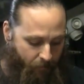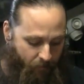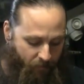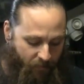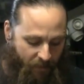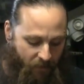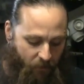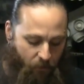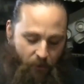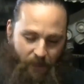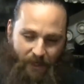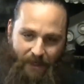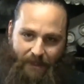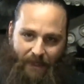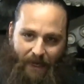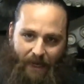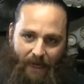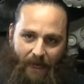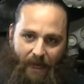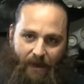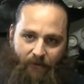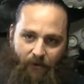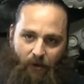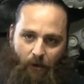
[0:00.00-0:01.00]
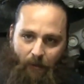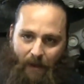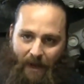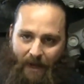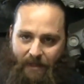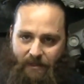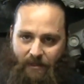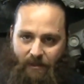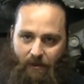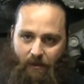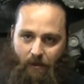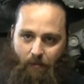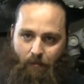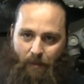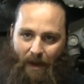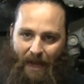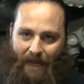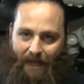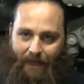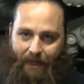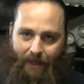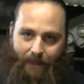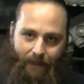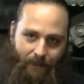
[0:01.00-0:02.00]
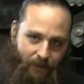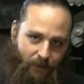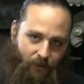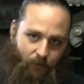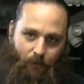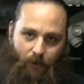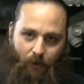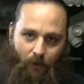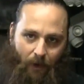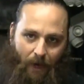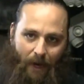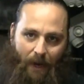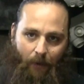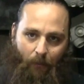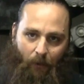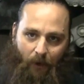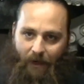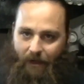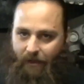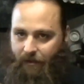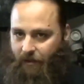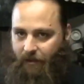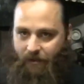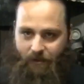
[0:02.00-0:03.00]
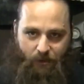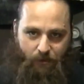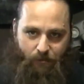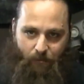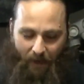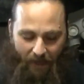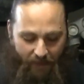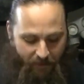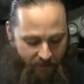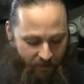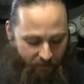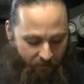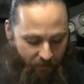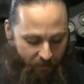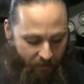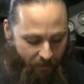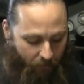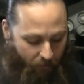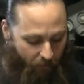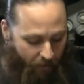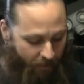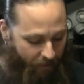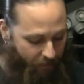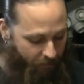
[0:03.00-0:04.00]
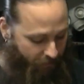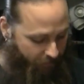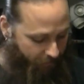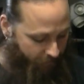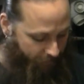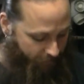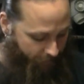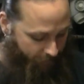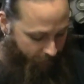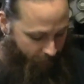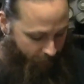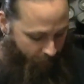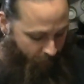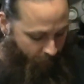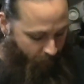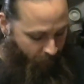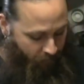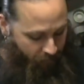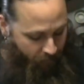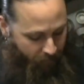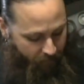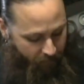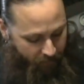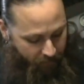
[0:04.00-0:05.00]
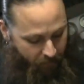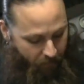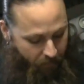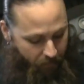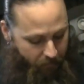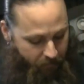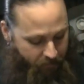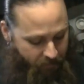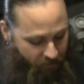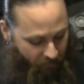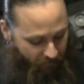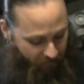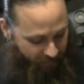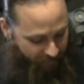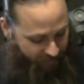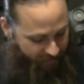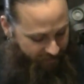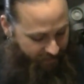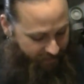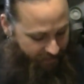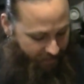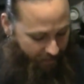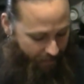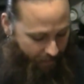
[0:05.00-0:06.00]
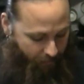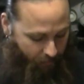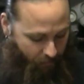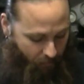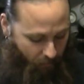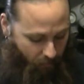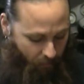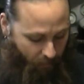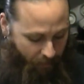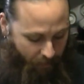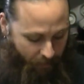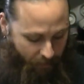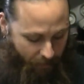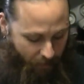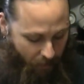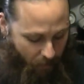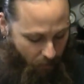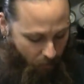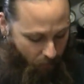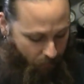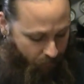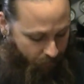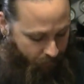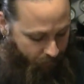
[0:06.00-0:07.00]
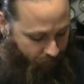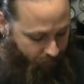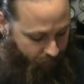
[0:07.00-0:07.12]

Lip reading: And you need that heavier mass on the back end, so when you're hammering it, then just bounce everything around. So for this example, we're going to go